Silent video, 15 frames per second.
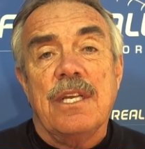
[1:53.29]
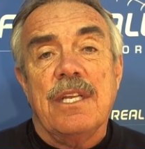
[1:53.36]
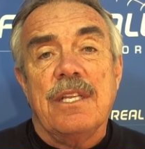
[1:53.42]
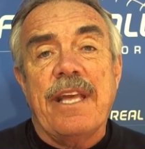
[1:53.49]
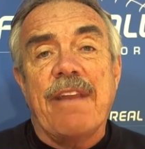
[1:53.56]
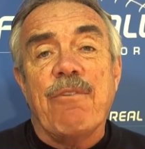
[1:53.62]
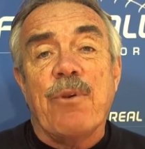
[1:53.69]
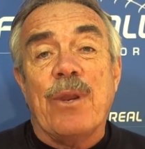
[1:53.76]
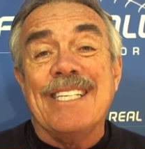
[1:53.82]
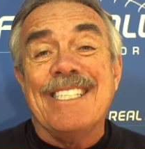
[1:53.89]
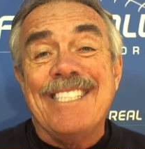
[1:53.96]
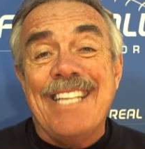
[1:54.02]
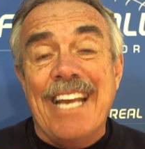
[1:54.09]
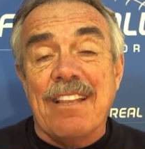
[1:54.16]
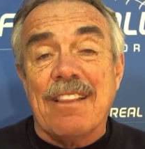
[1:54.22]
They were in
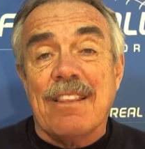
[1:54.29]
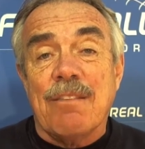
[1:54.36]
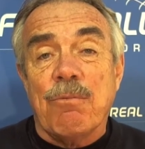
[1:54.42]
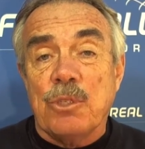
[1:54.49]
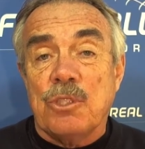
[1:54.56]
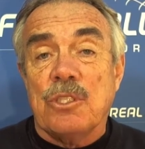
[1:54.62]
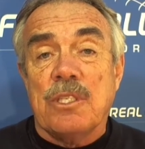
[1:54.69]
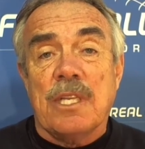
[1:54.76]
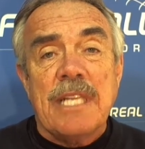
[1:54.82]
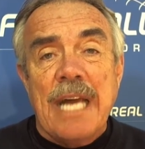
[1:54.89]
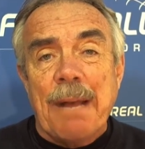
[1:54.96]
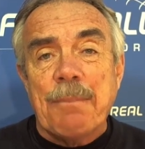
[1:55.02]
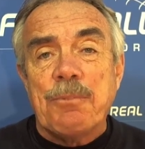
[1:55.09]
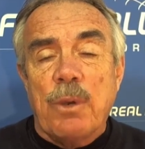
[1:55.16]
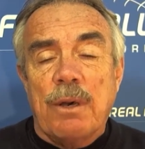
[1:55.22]
10th, which is a
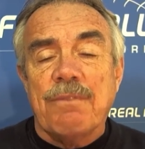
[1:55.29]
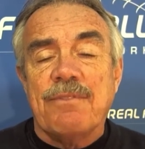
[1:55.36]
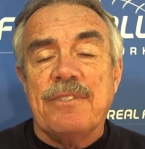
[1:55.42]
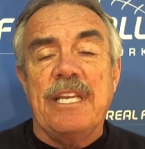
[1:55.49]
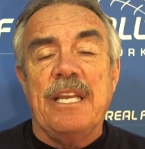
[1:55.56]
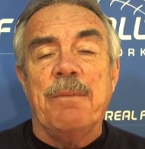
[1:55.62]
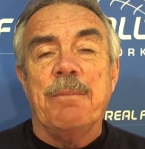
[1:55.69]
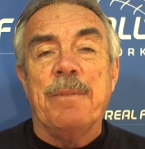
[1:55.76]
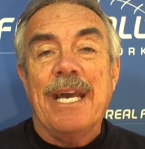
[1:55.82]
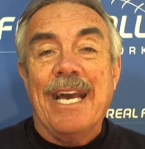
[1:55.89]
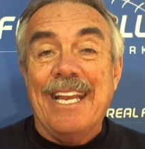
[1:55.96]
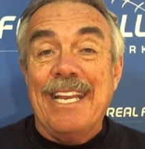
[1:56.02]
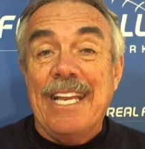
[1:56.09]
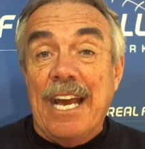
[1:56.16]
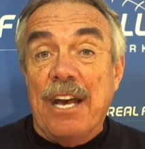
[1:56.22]
top 12 team,
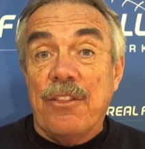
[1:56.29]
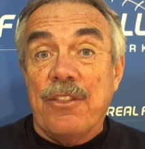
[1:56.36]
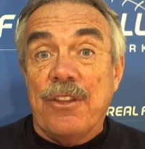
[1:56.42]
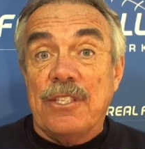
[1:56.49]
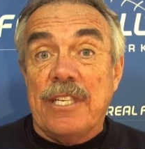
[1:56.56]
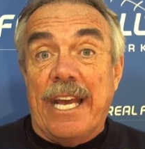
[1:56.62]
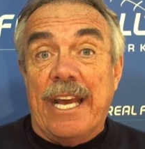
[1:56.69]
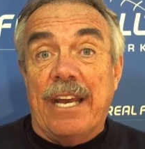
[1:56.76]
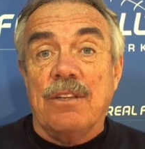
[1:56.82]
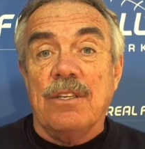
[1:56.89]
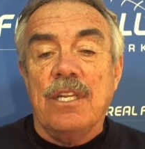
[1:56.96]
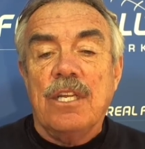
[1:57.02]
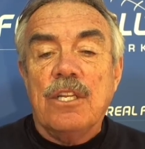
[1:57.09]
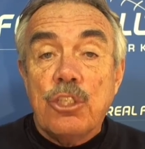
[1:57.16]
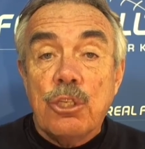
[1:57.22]
and now they're down
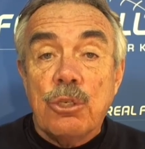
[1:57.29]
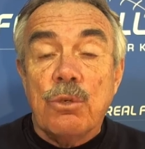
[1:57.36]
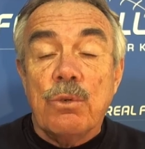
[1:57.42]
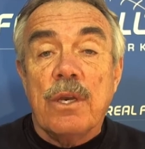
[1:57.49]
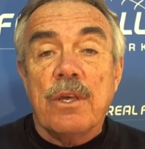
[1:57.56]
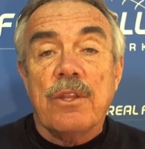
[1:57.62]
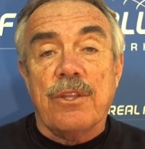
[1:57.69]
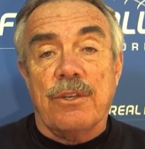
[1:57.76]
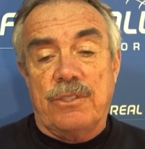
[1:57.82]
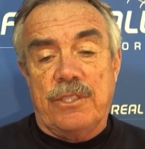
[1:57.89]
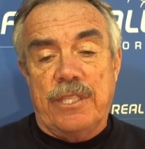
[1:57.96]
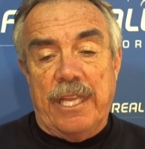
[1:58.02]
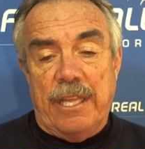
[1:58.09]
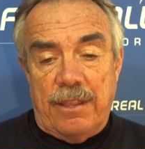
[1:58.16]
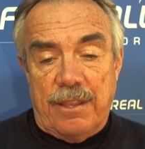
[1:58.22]
to
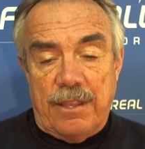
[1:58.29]
13th.